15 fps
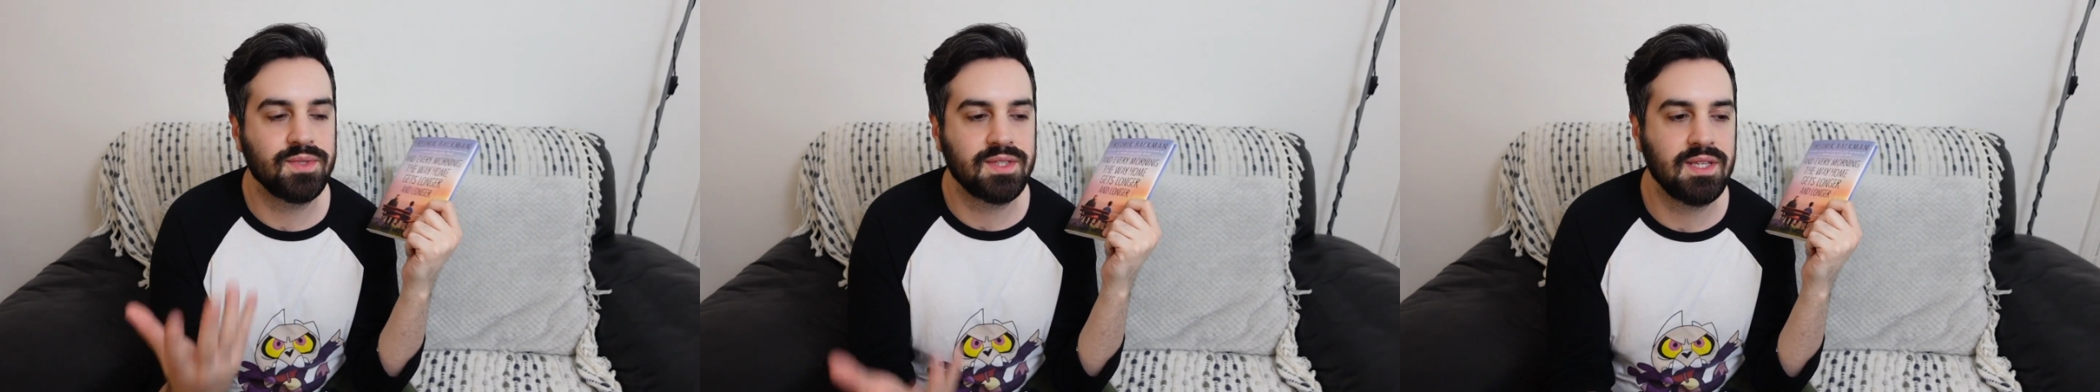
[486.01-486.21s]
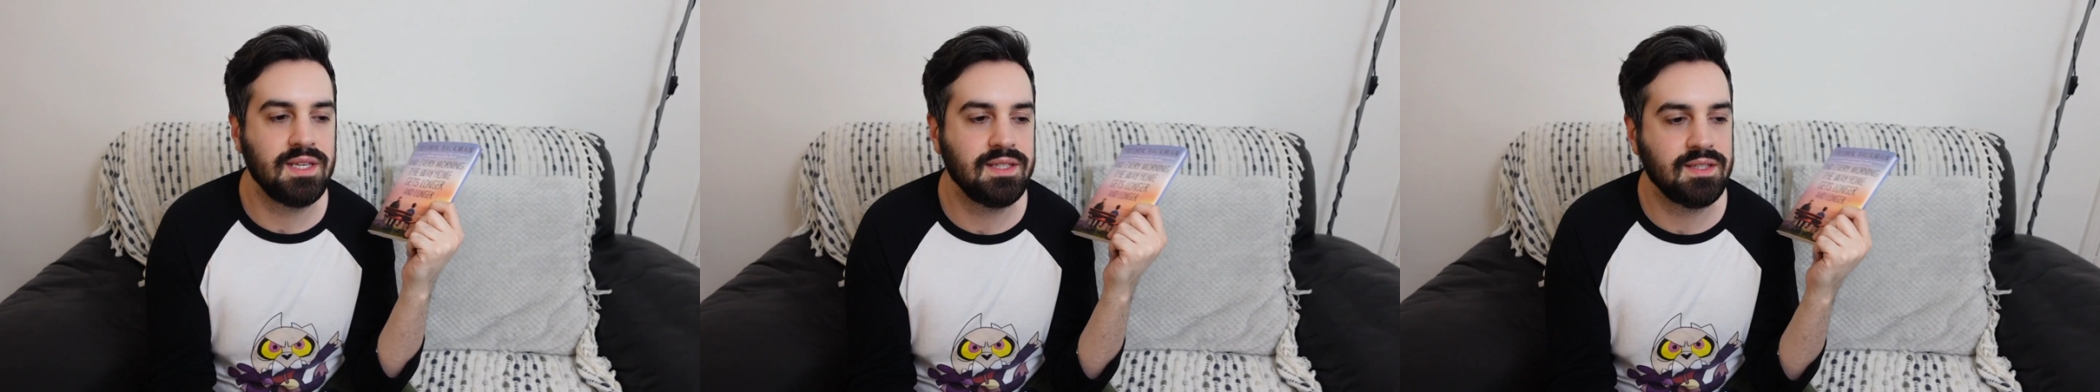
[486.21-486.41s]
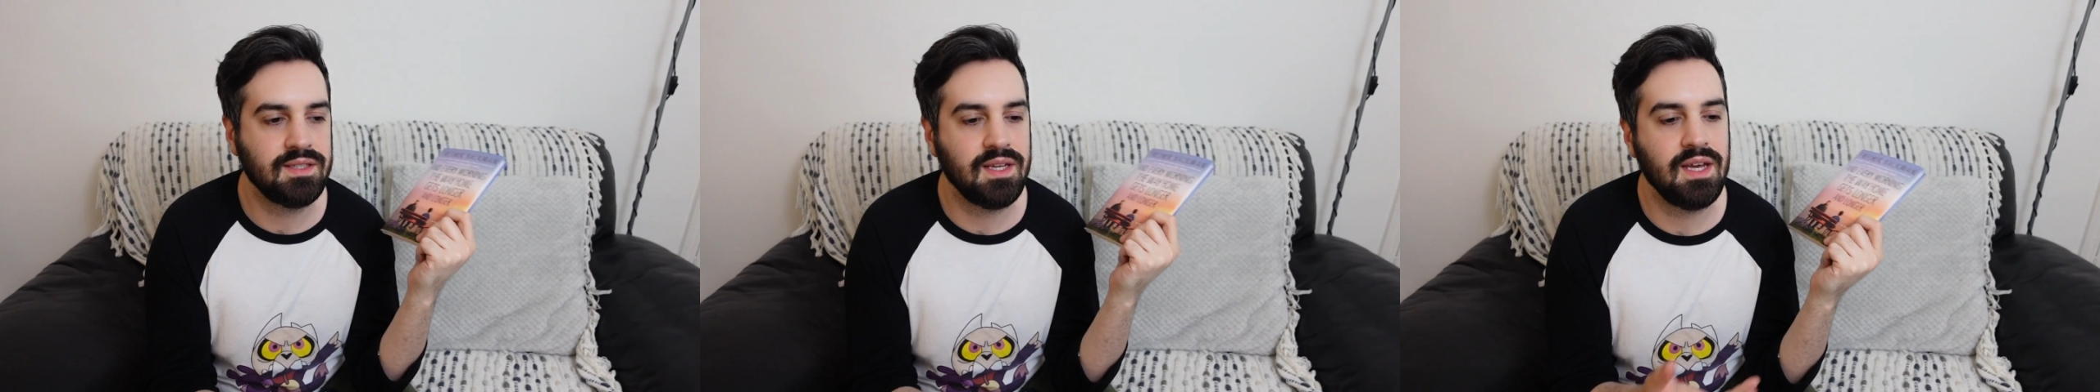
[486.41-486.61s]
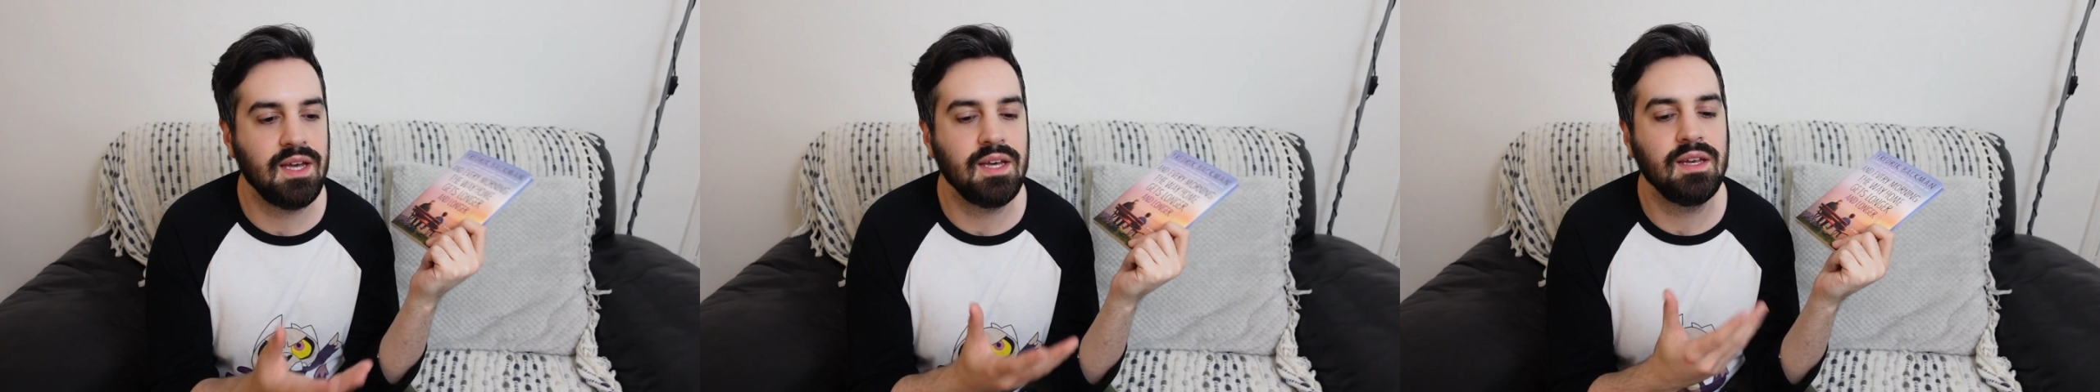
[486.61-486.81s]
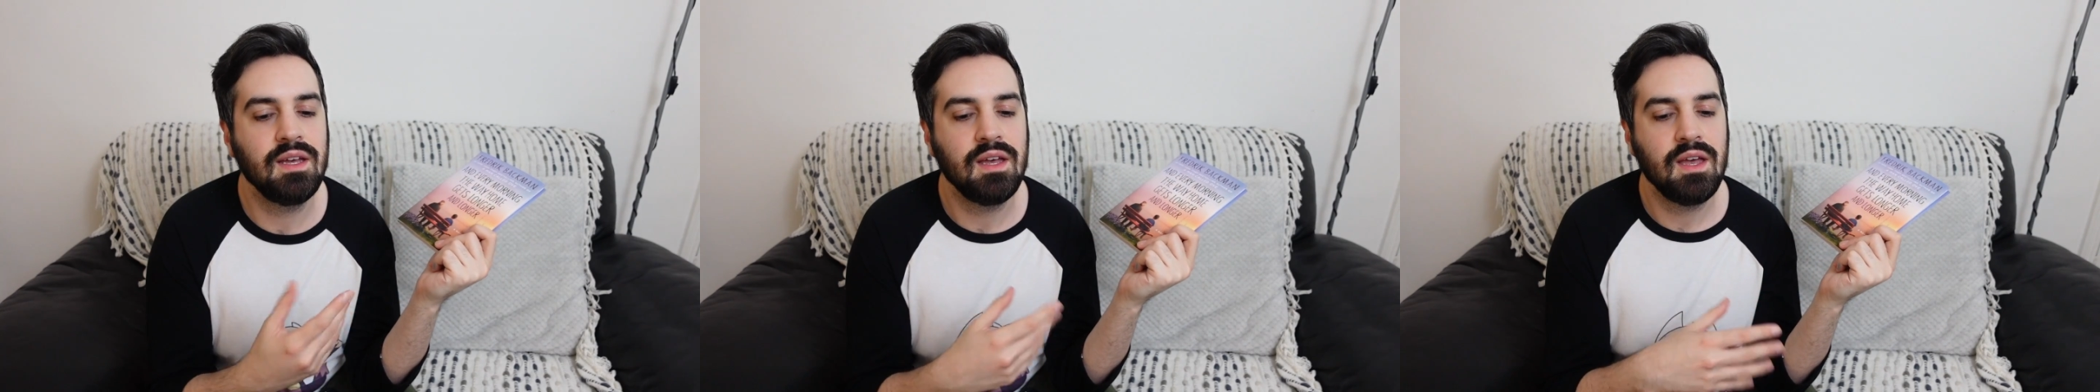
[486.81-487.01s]

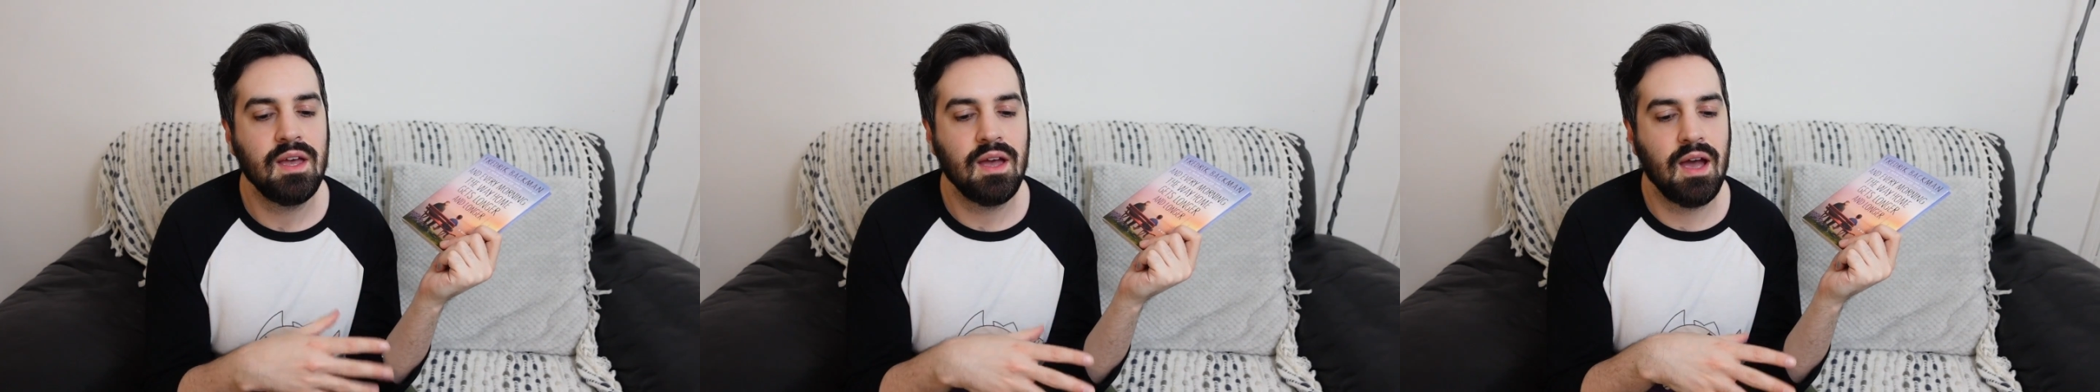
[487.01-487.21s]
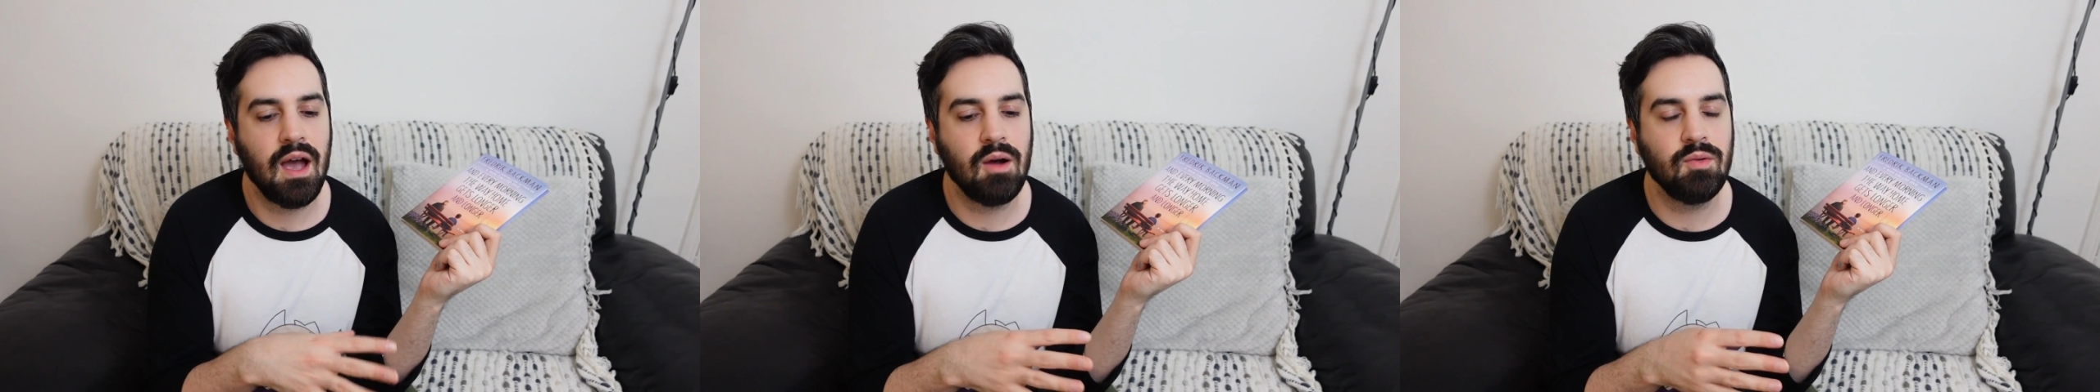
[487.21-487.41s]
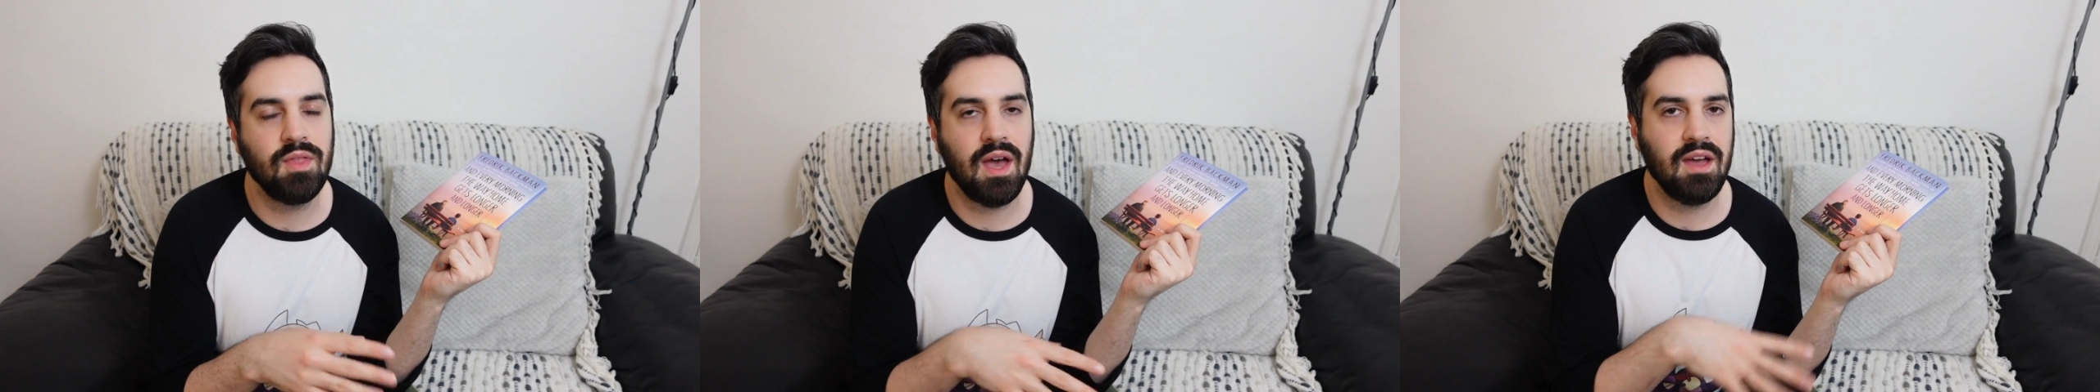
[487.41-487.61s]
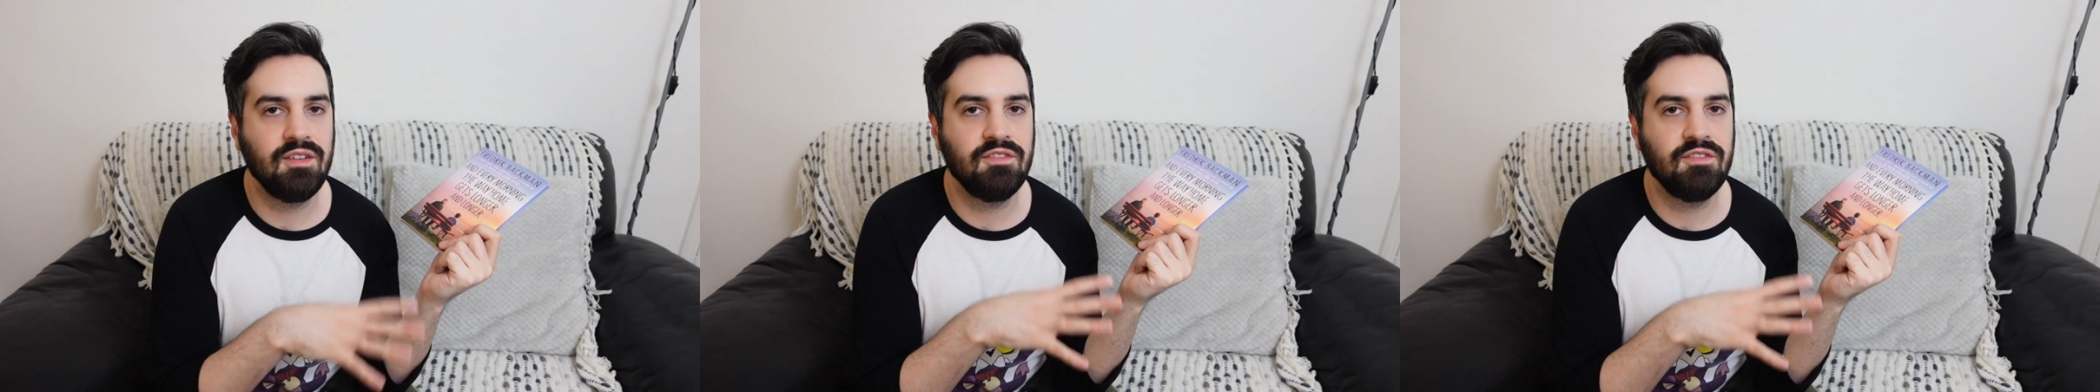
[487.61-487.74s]
sister, how that